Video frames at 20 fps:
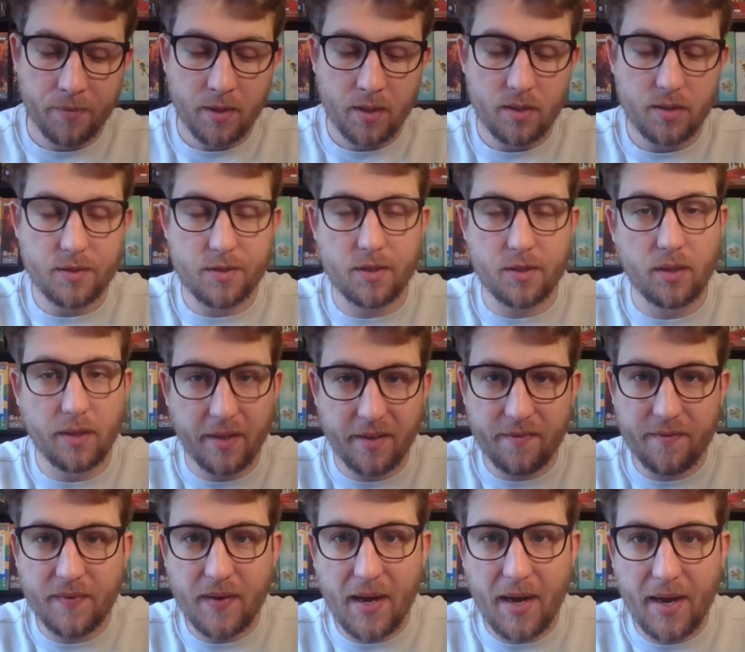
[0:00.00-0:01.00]

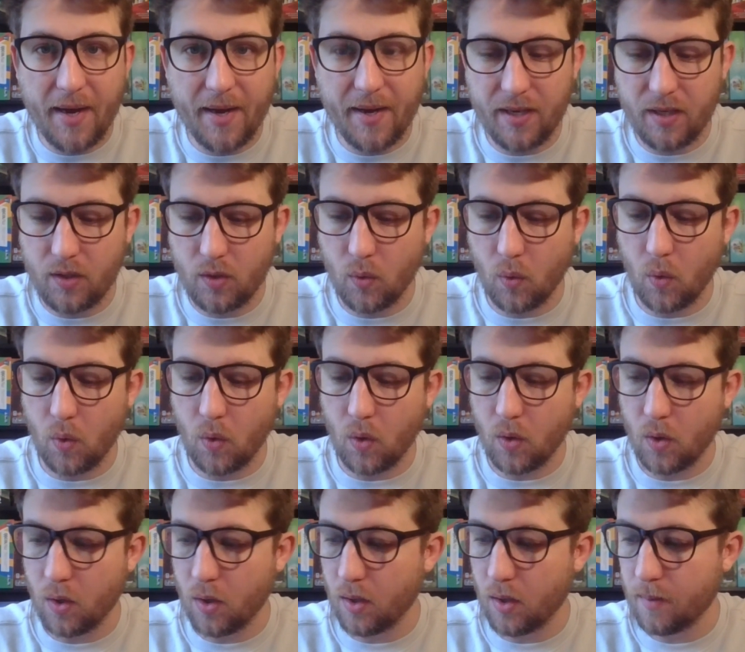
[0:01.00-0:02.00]
solidify
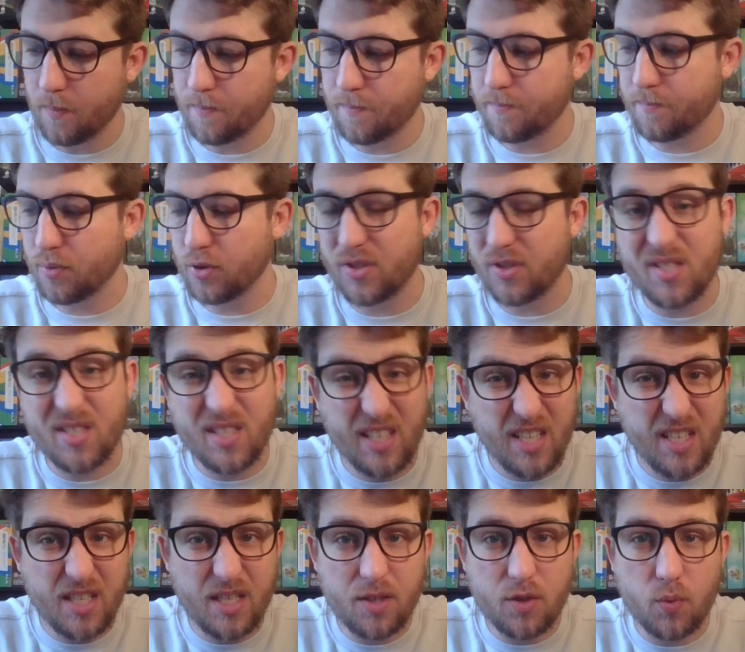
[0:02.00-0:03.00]
your
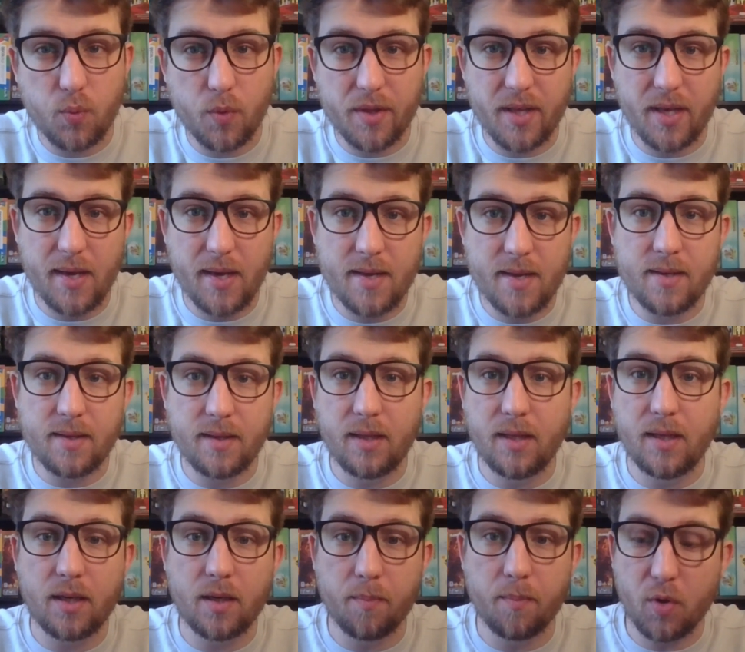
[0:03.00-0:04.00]
prestige within the
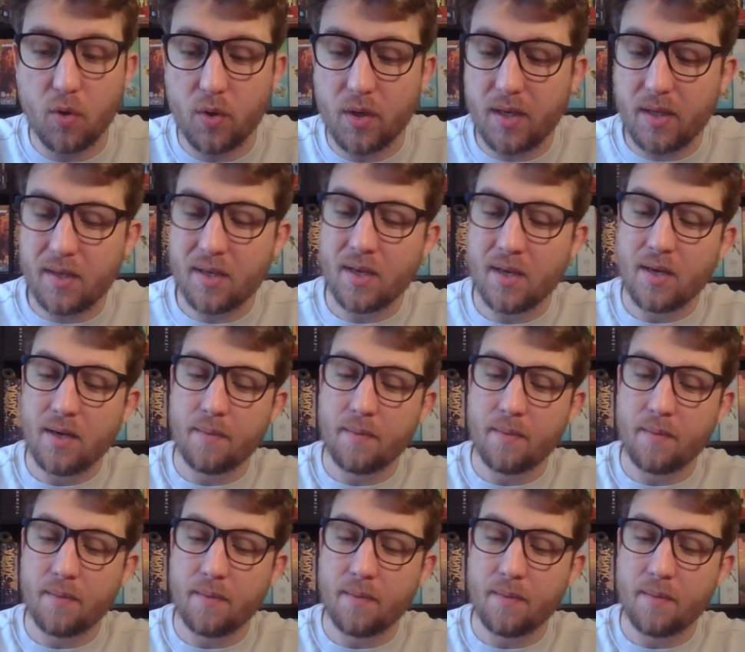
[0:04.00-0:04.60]
community